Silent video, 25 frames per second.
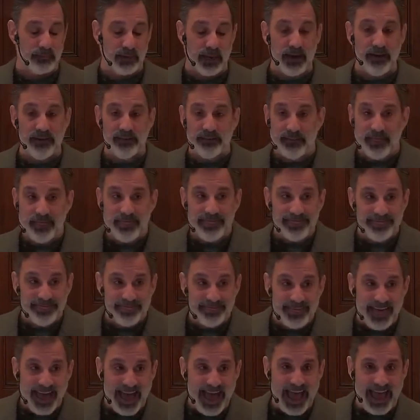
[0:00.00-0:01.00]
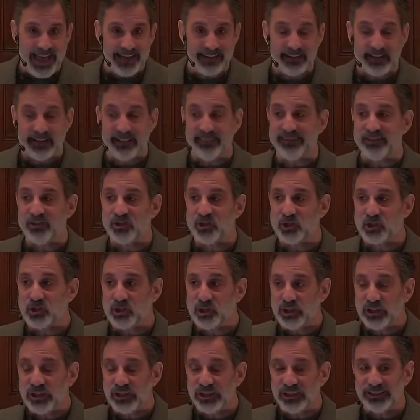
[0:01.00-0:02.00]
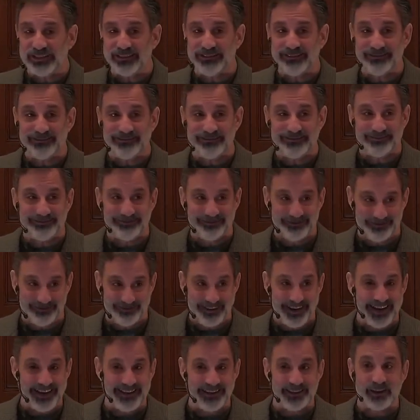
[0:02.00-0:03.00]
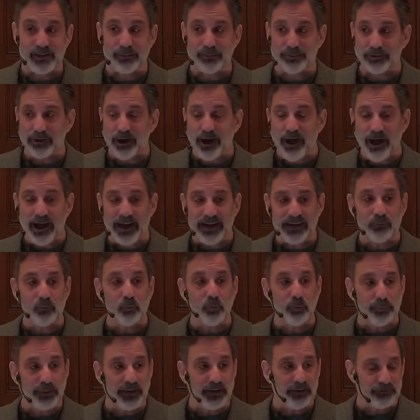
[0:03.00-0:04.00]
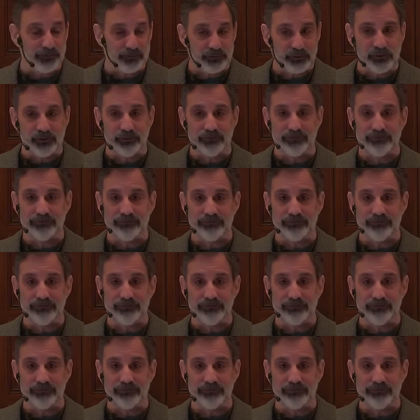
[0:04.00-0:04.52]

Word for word: And that, and she, right, the bride will bear fruit.